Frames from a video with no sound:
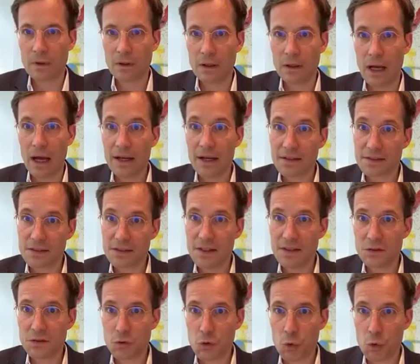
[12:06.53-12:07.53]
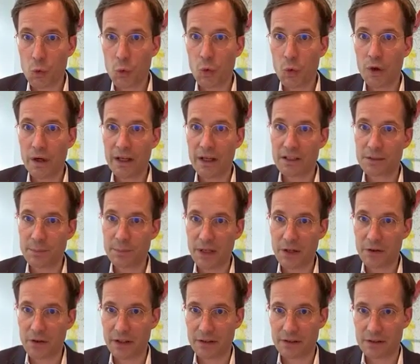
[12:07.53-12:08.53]
And it's these two
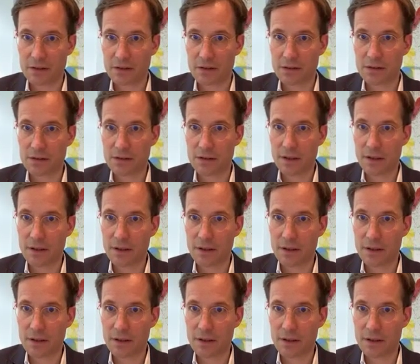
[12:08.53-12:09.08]
experiences